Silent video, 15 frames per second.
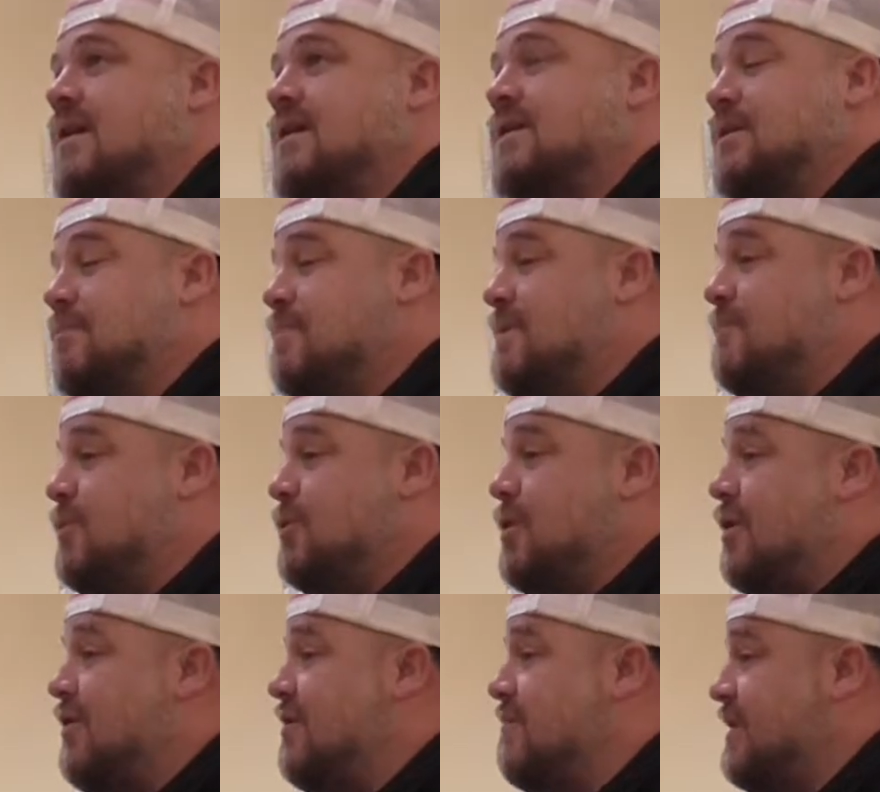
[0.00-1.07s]
Some people
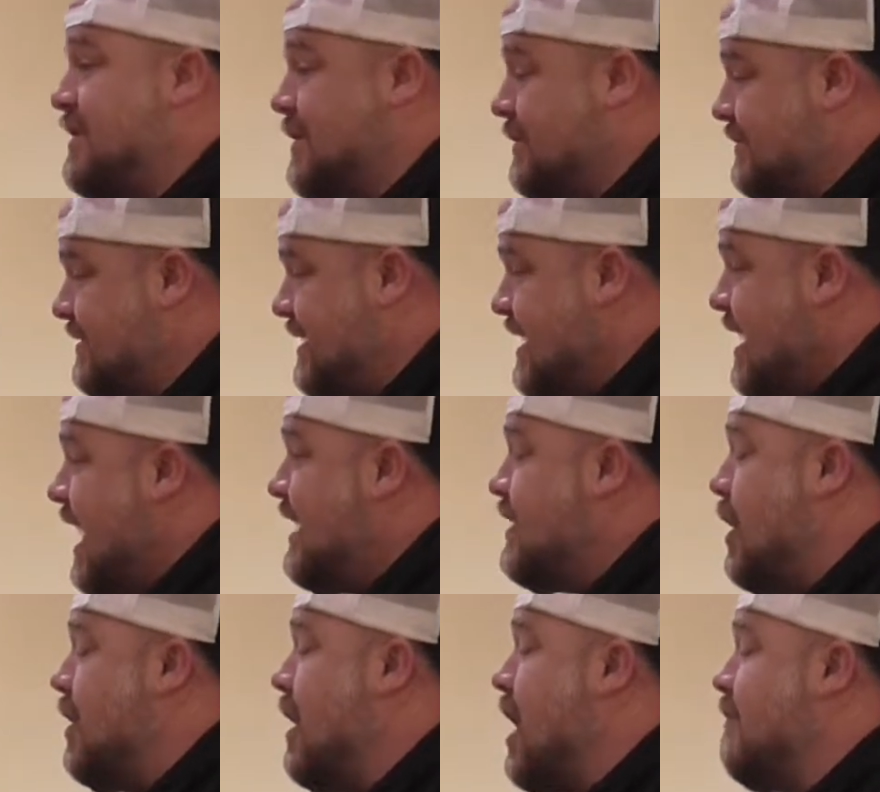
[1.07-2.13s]
call them a cult. I
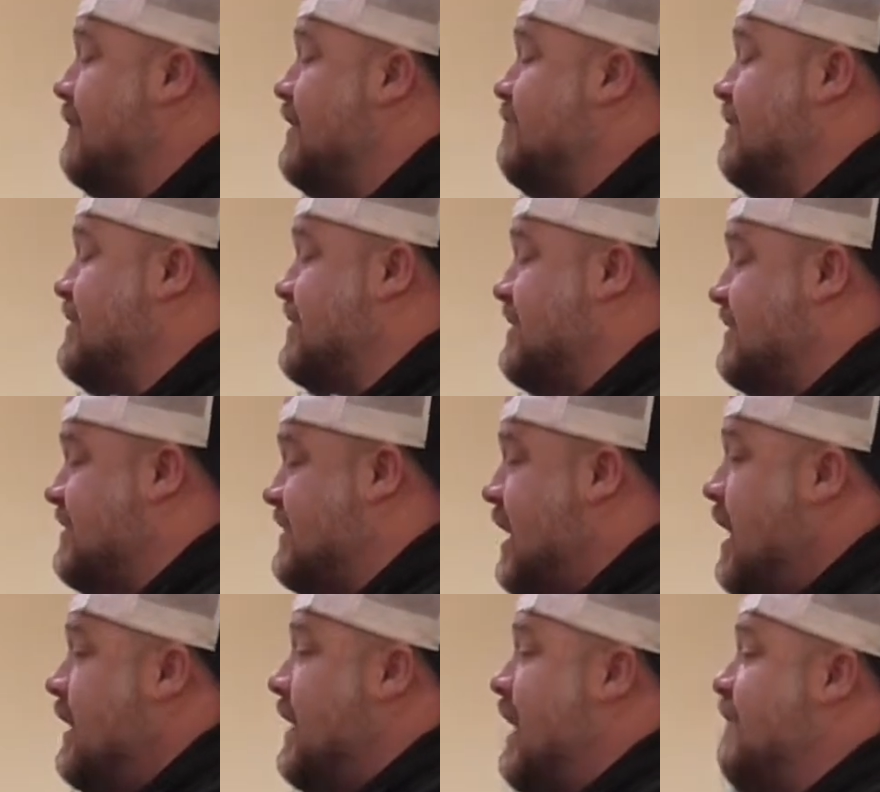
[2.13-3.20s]
call Hare
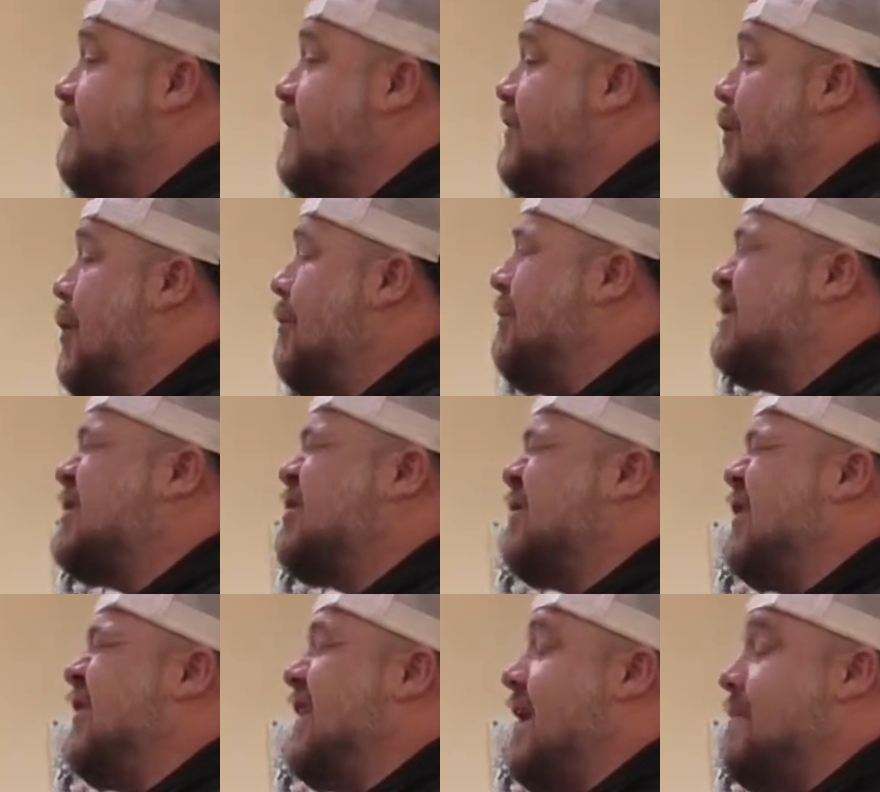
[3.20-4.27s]
Krishna's Light for the Hopeless. The
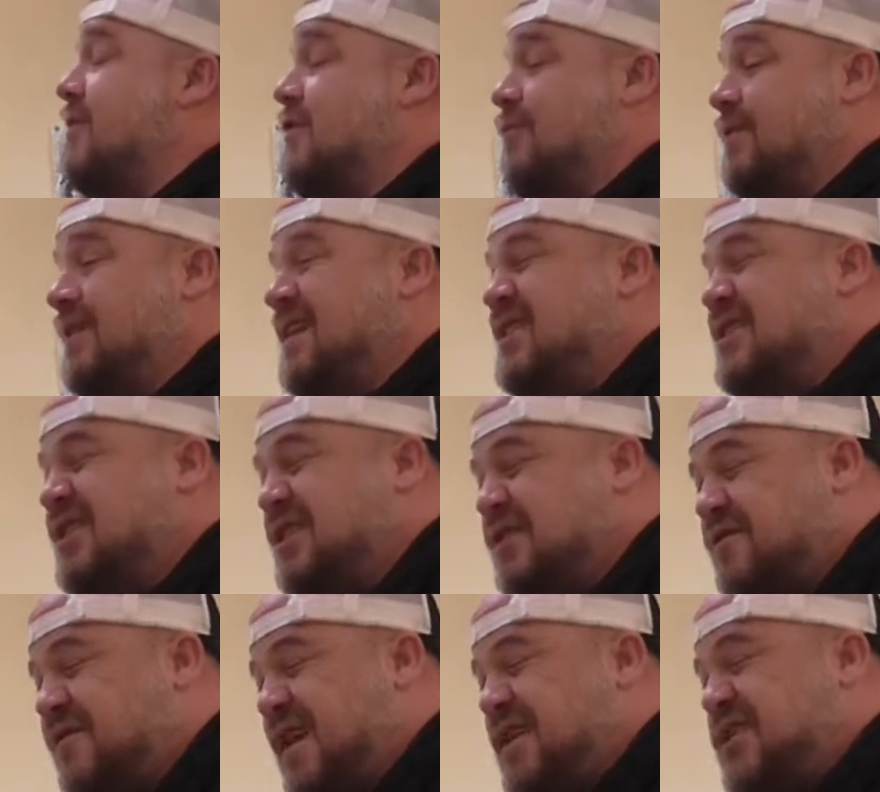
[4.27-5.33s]
real name of their religion
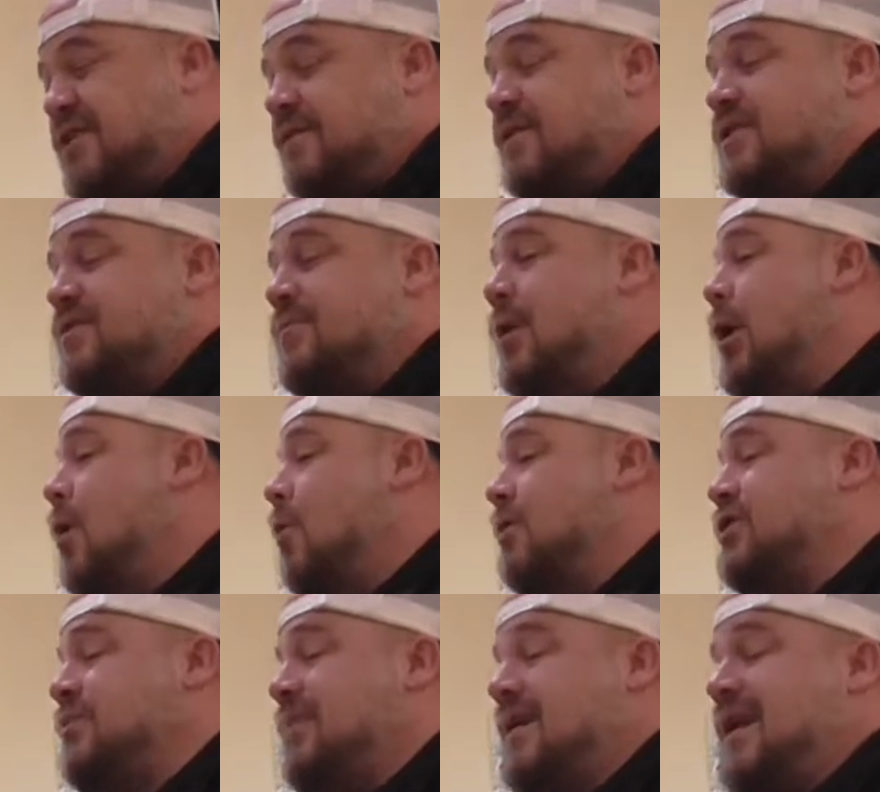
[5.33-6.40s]
is Vaishnavism,
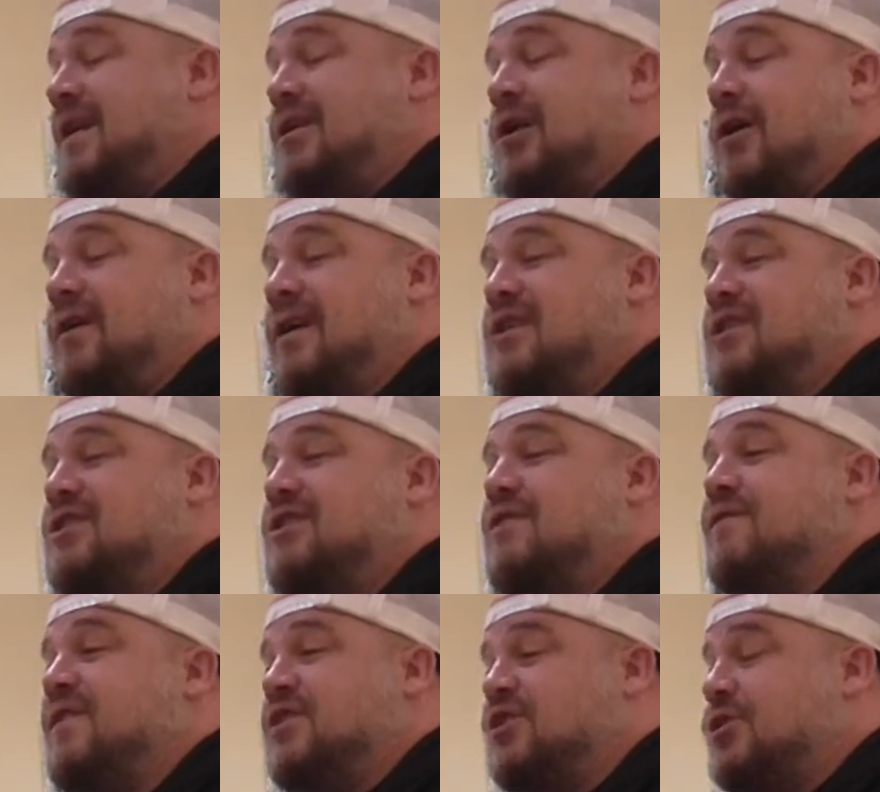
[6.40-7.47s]
worshipping incarnations
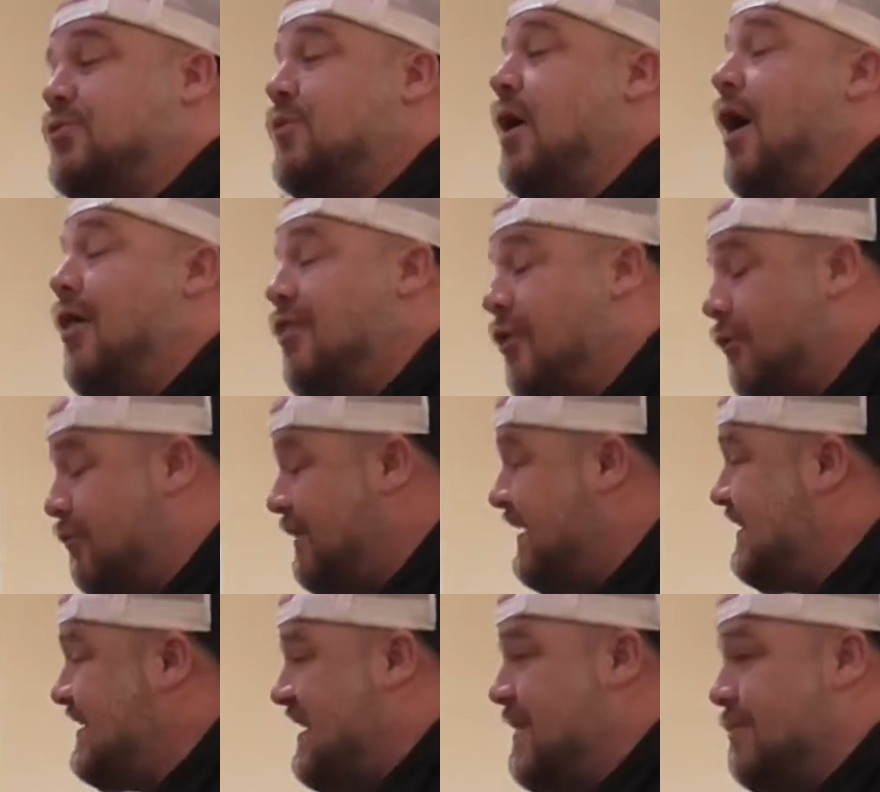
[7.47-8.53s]
of Vishnu, the
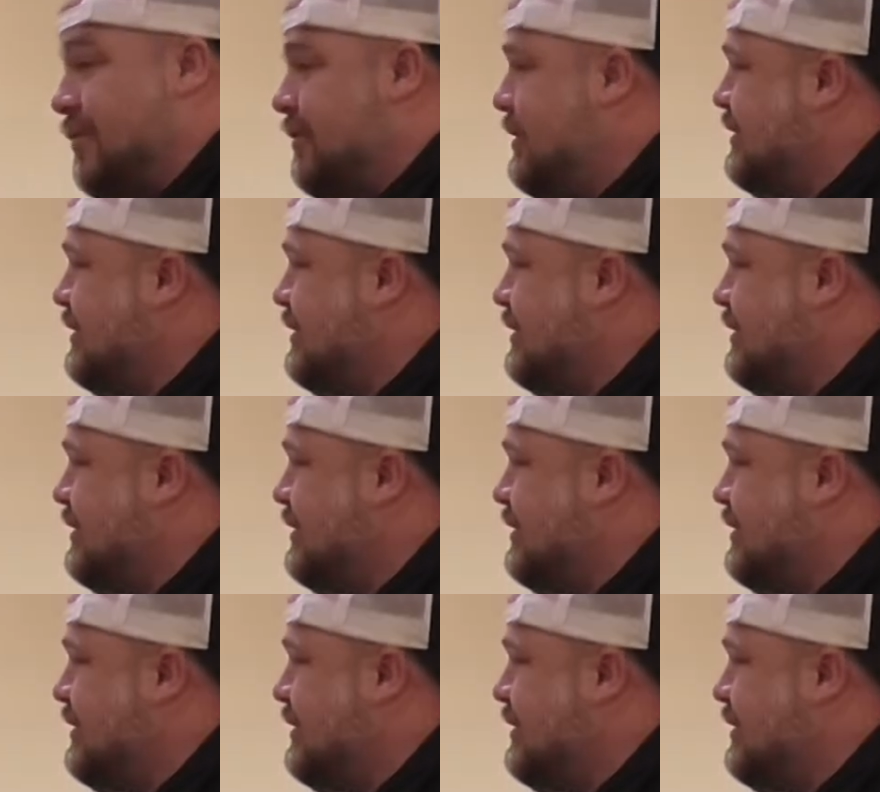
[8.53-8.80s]
Redeemer.